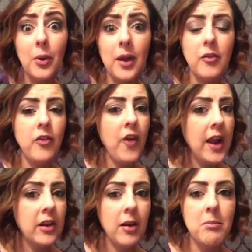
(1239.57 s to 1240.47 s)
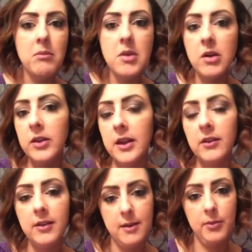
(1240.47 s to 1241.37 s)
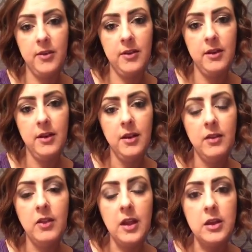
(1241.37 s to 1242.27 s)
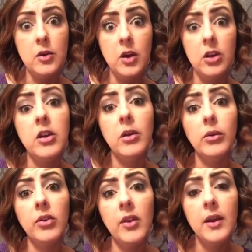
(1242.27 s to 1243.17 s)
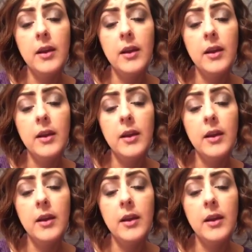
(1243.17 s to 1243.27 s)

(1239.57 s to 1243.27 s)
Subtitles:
and find a million tips that you could use.